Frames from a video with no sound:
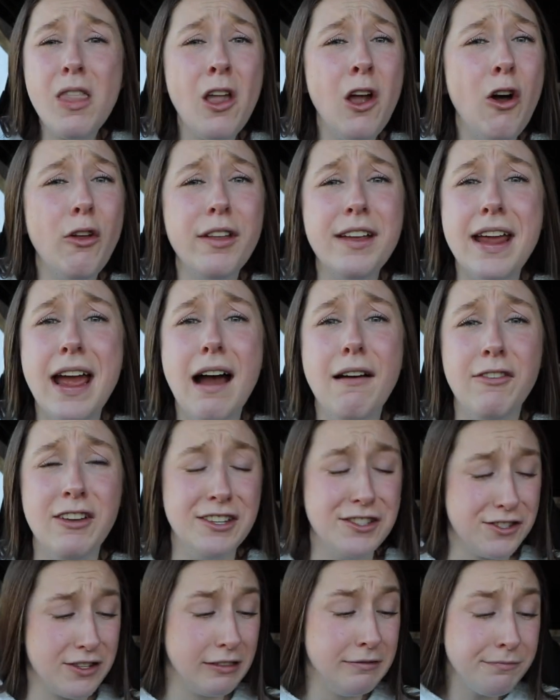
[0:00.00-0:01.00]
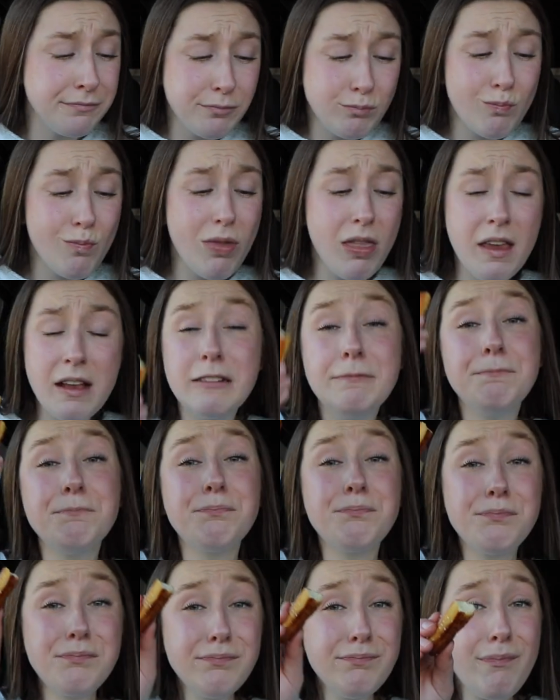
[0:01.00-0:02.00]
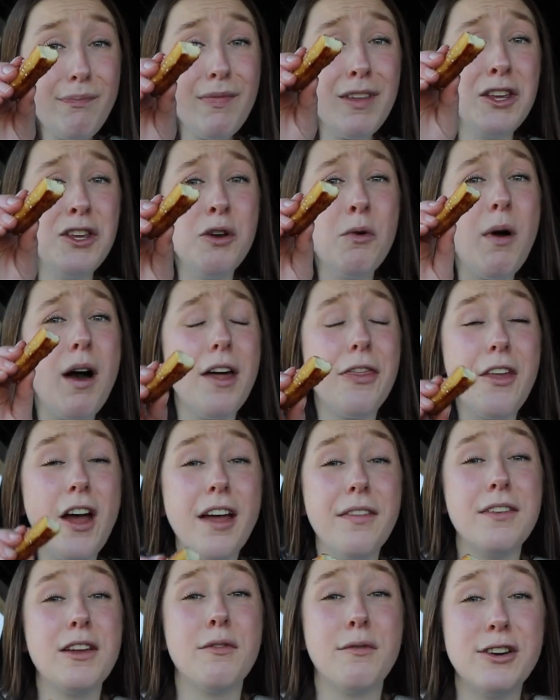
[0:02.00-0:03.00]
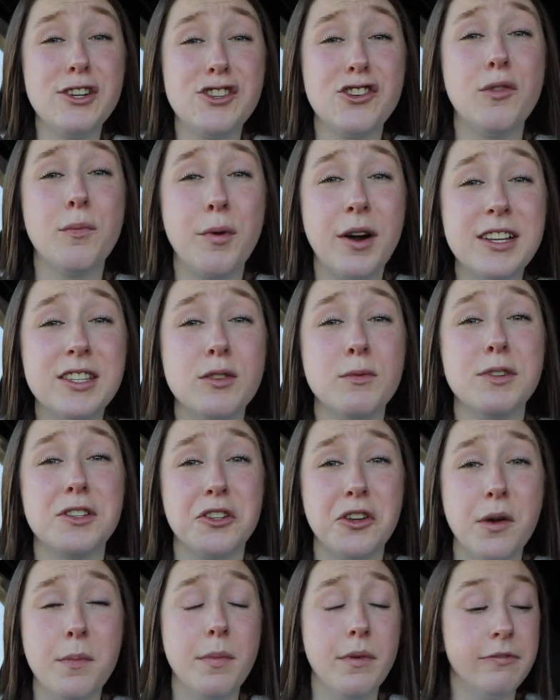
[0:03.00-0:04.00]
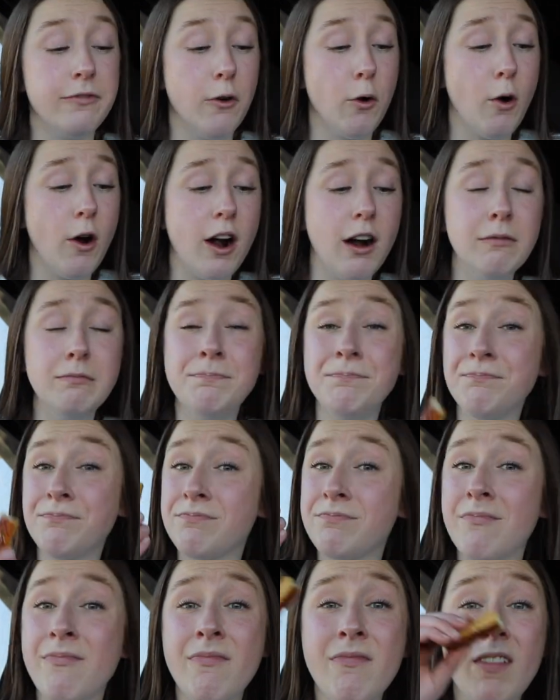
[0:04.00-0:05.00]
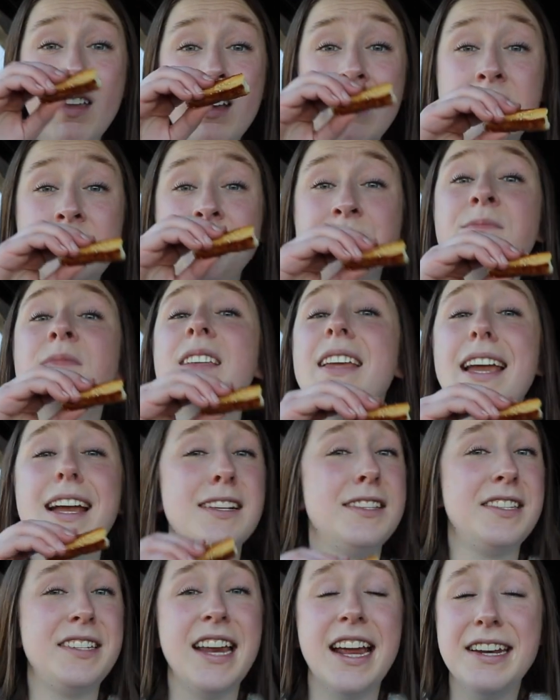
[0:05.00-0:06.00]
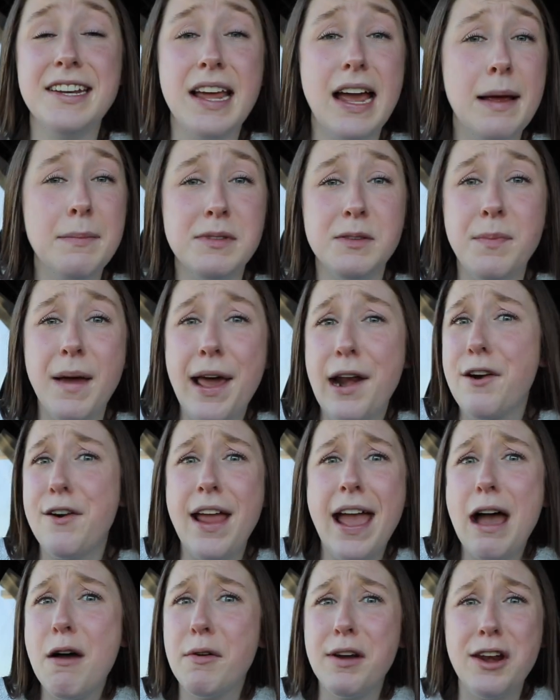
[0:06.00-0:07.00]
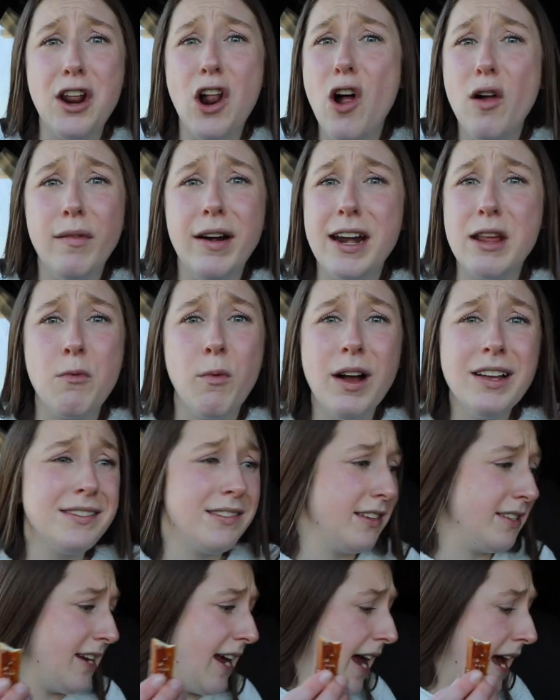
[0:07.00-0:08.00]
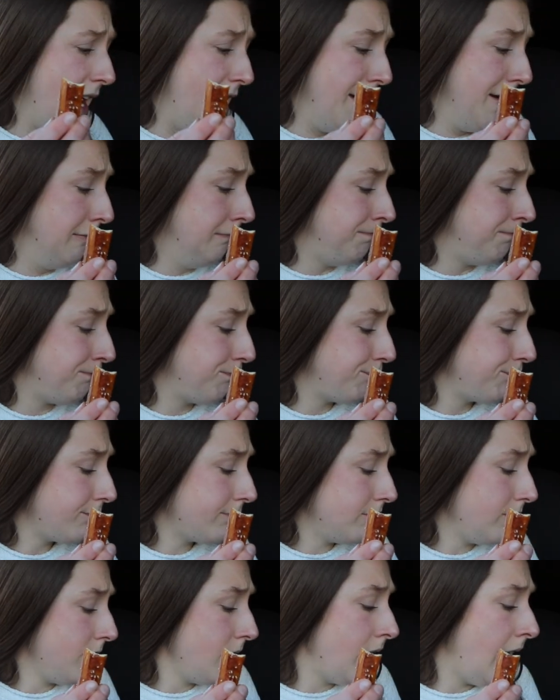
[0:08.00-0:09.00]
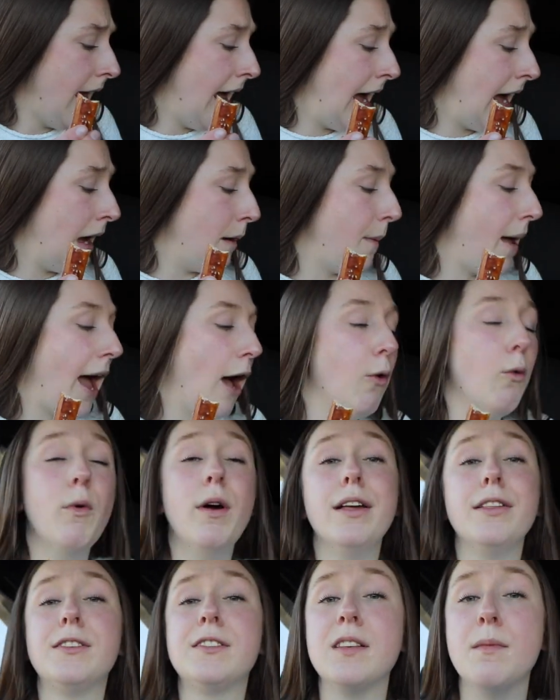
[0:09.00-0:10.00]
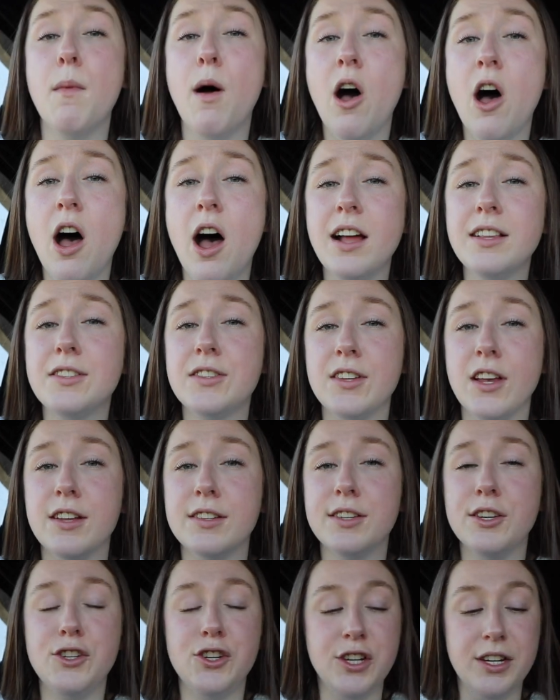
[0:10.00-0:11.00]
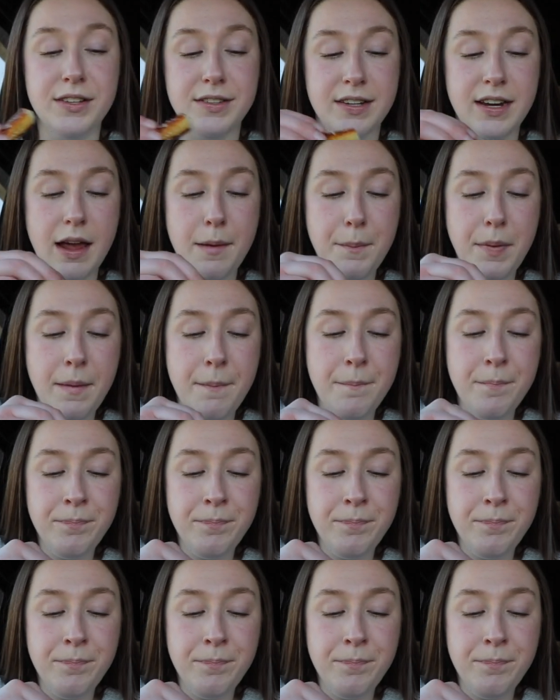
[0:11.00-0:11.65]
Holy heavens. You all thought the original pretzel was good before? It's 10 times better now, and it already was a 10. How about with some hot salsa cheese dip?